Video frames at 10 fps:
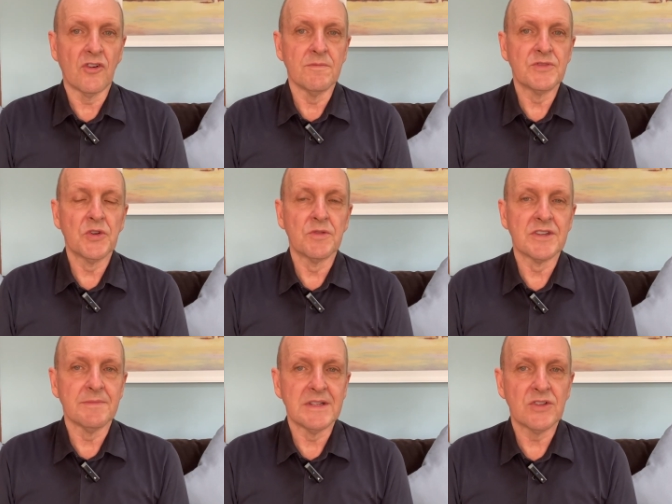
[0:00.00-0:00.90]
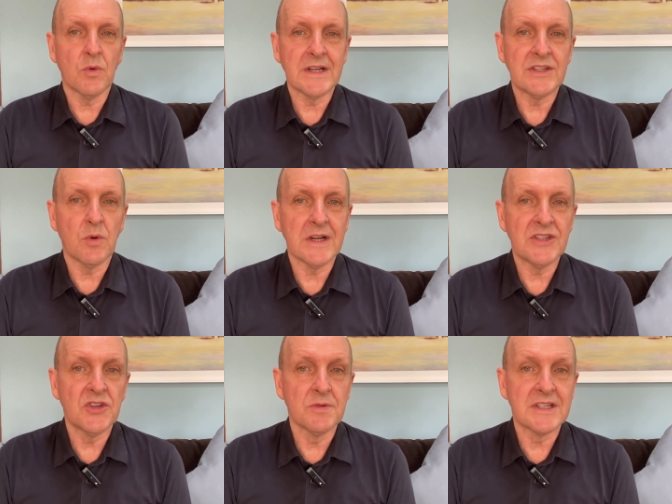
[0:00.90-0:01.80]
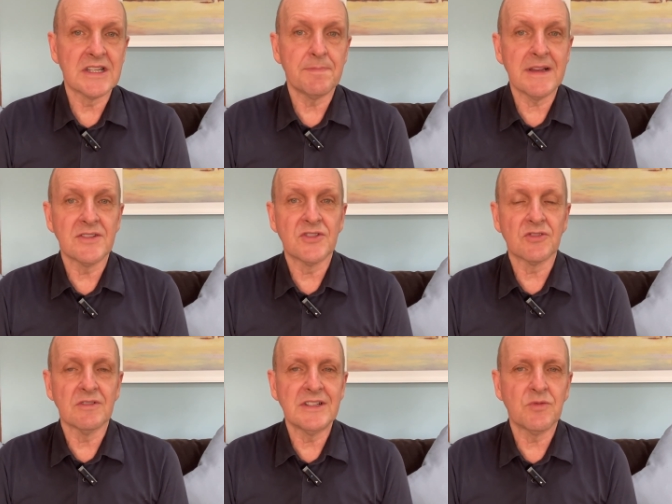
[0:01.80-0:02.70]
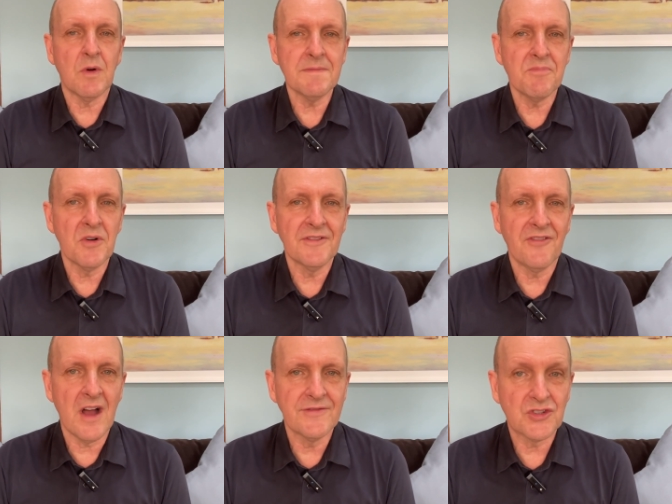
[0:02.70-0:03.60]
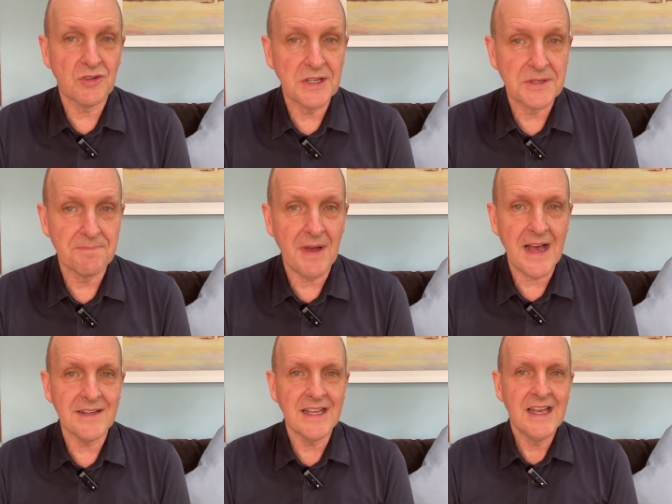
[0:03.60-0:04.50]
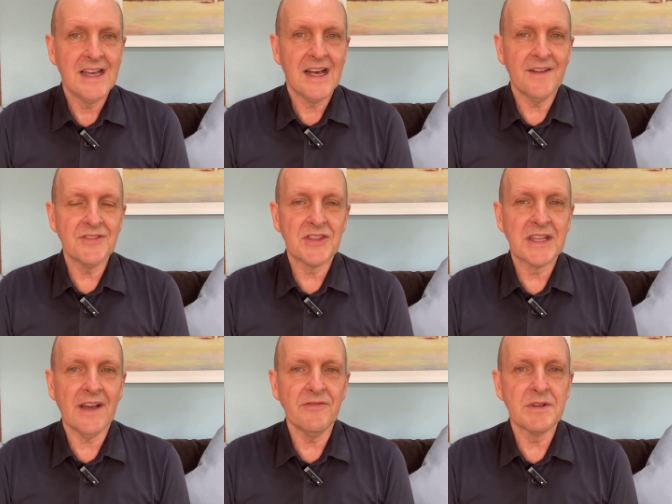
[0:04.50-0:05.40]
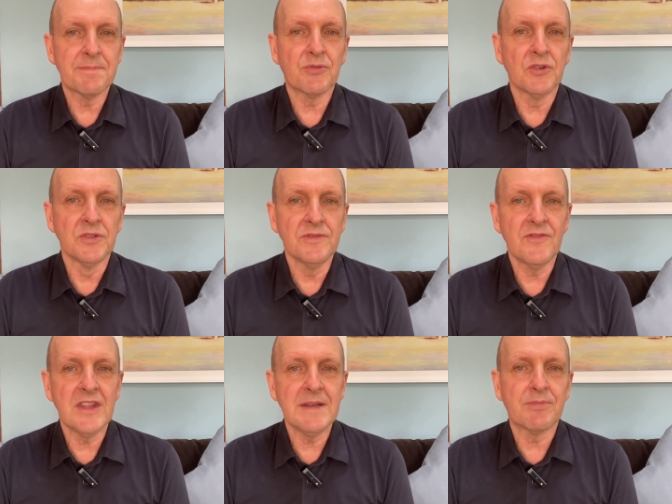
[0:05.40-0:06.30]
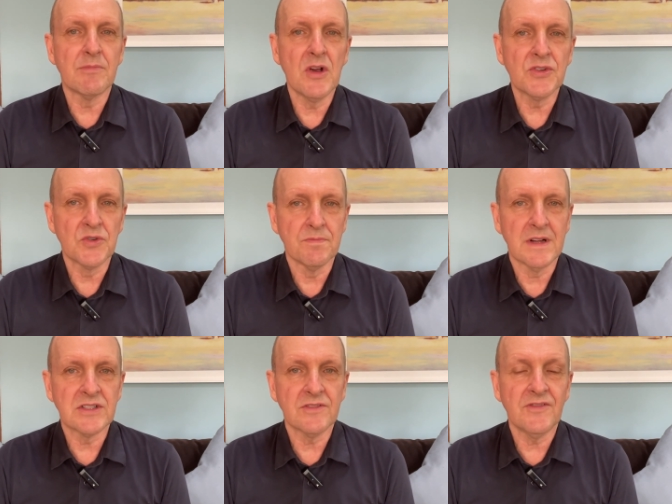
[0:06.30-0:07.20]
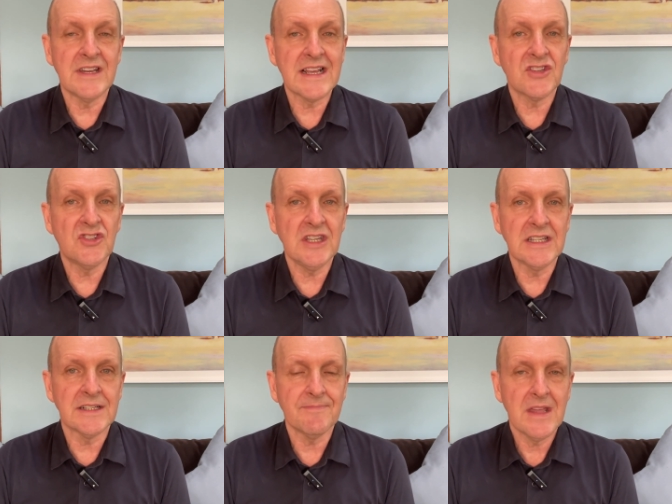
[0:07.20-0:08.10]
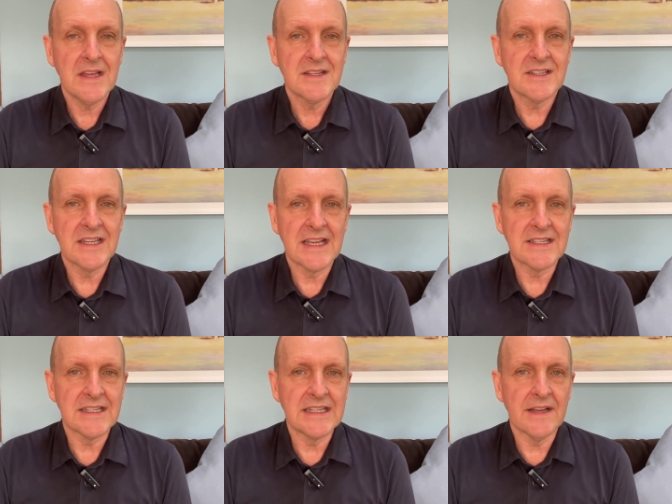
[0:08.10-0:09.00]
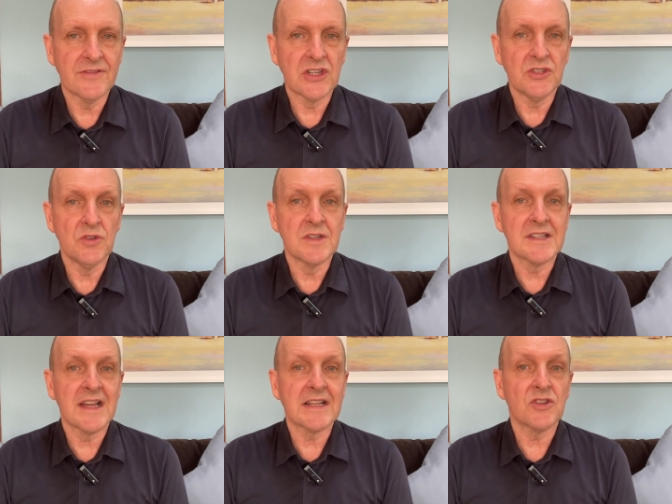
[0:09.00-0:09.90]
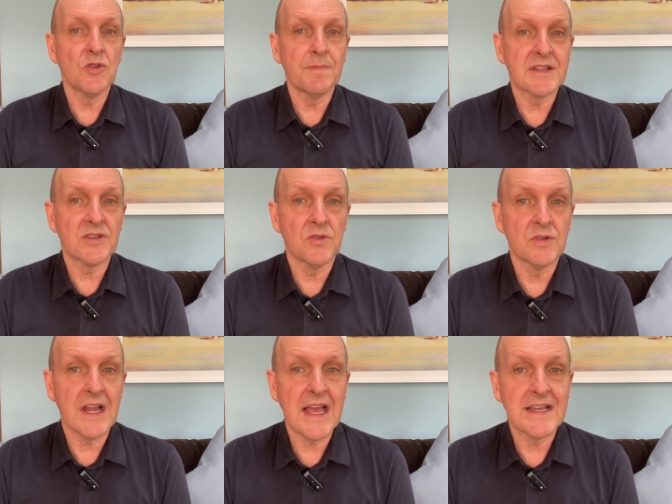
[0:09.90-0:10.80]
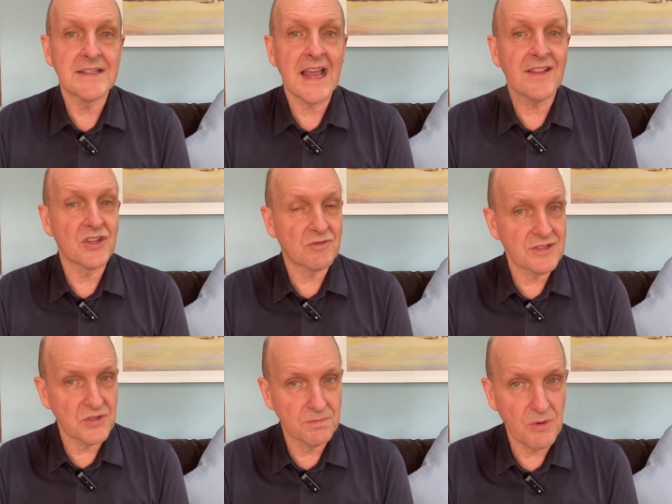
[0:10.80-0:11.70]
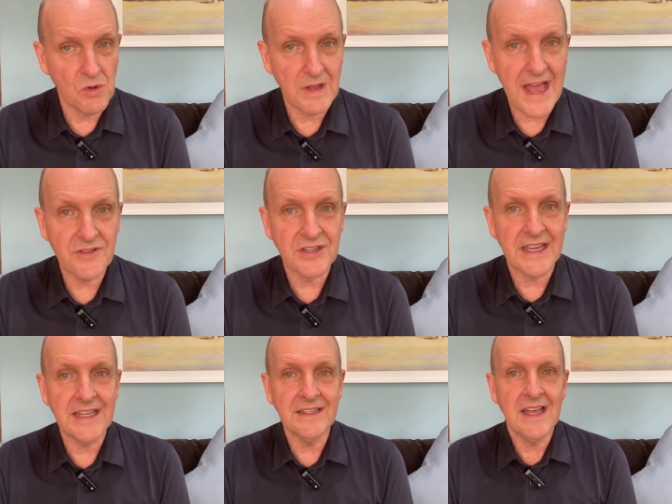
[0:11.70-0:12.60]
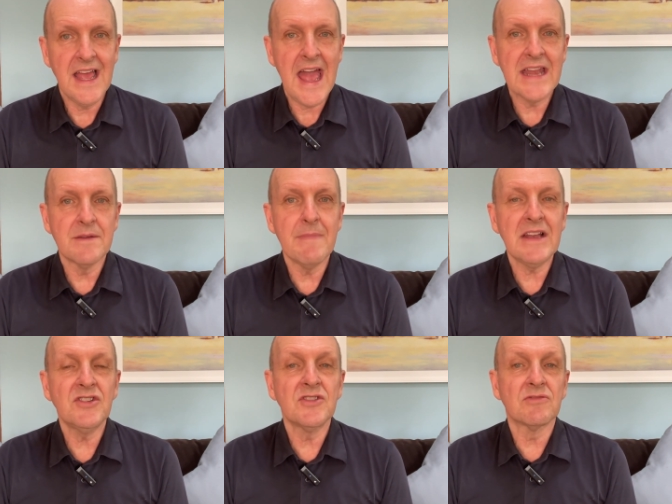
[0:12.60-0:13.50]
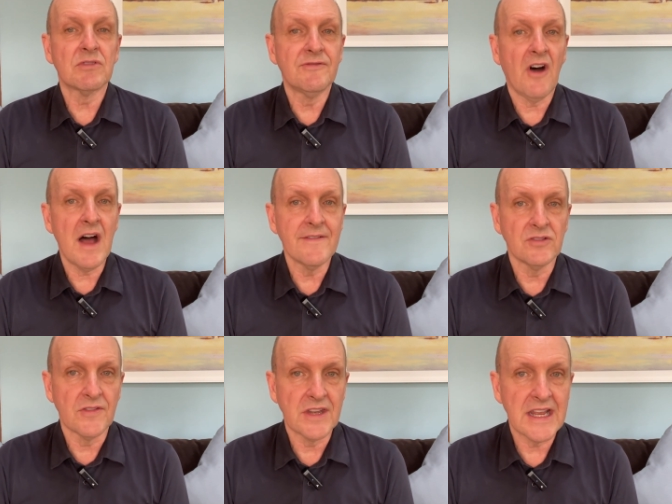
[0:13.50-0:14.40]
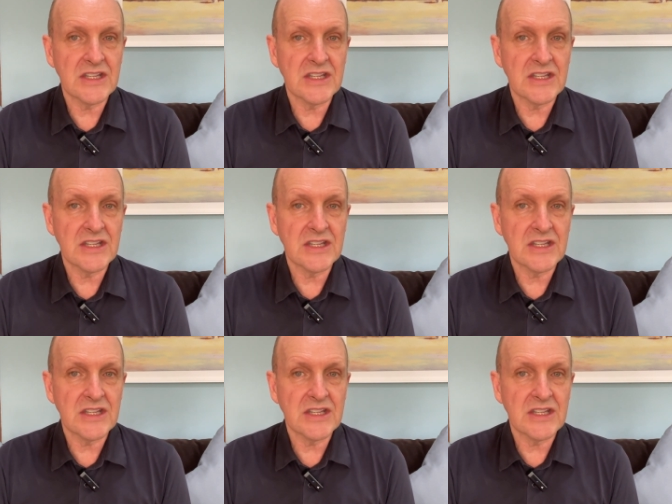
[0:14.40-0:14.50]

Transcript: from tourism in 2022 is expected to reach 1.5 trillion baht after the government approved the promotional budget for next year. TAT Governor Yuthasak Supasorn has had the crystal ball out again and imagined a revival in the